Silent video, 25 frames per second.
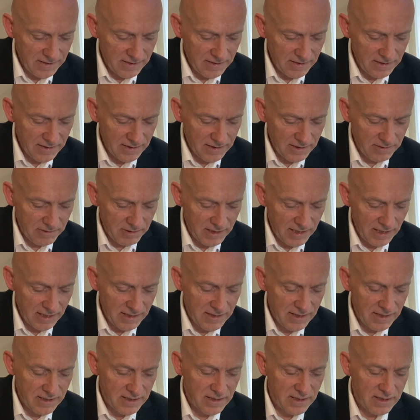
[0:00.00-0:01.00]
you know,
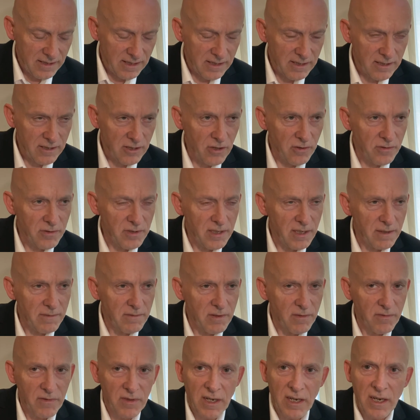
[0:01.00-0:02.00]
again, this
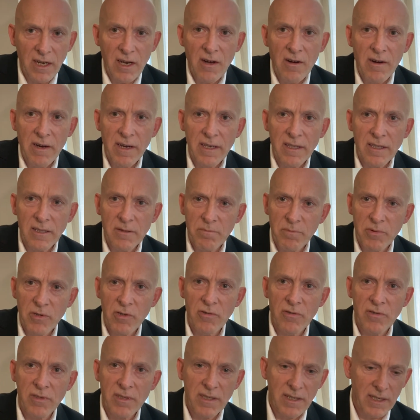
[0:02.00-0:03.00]
concept of the light, this
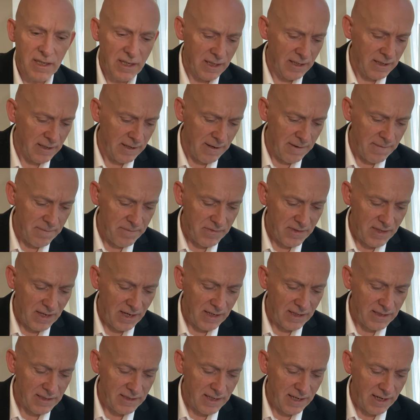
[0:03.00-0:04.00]
purity
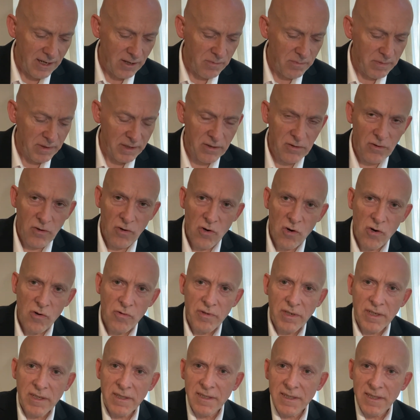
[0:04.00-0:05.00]
that is helping
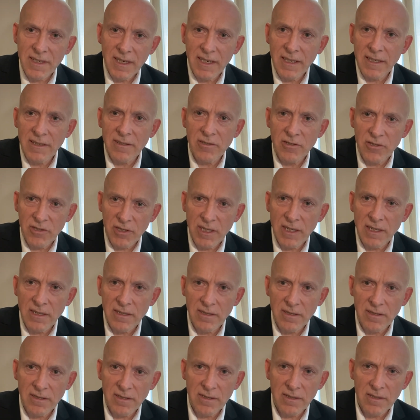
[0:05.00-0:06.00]
orientate
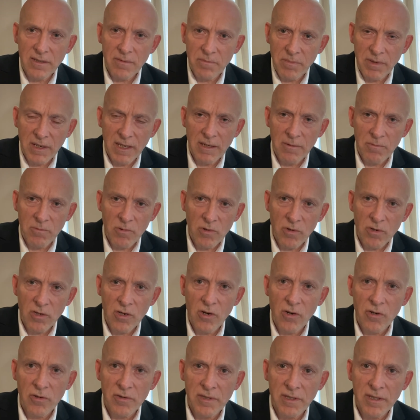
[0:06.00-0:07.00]
Jesus to being what
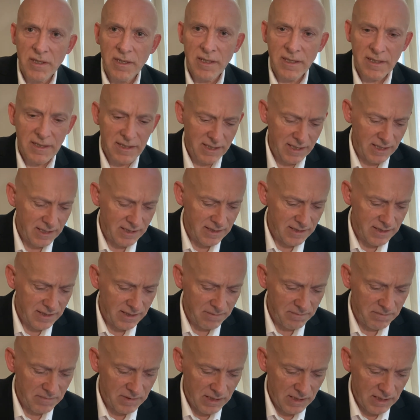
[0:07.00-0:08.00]
God intends
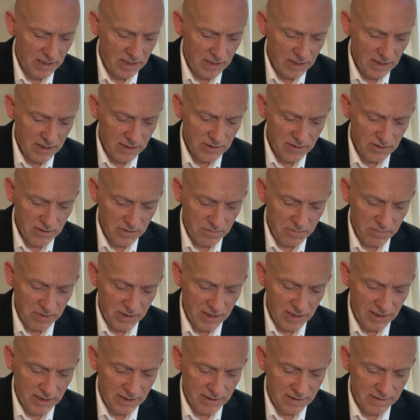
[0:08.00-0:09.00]
him to
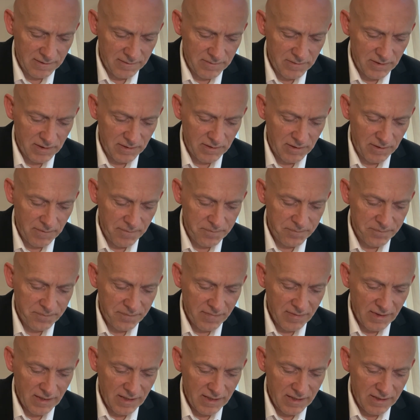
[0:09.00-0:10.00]
be. So that,
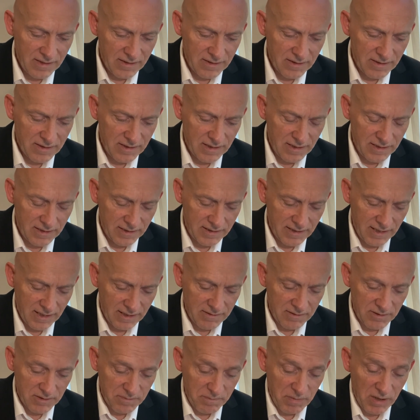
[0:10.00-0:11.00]
and
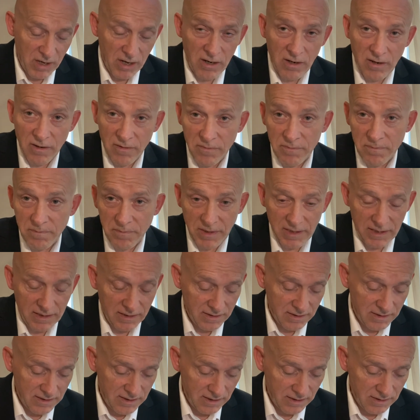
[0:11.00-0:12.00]
again, as part of
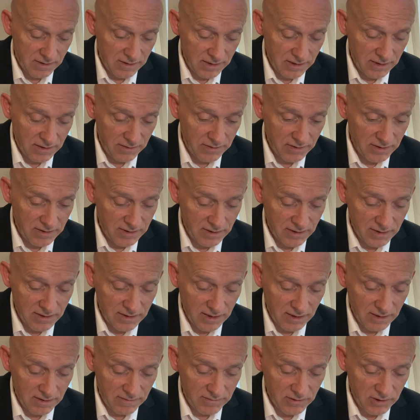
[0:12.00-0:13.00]
being, you know, the
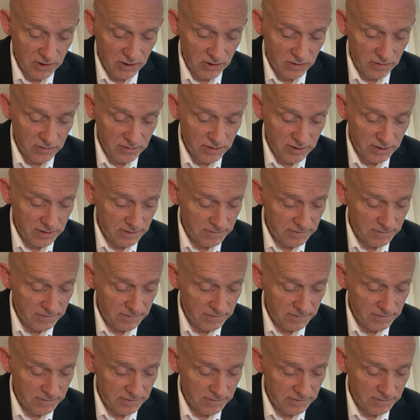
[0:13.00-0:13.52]
Son of God.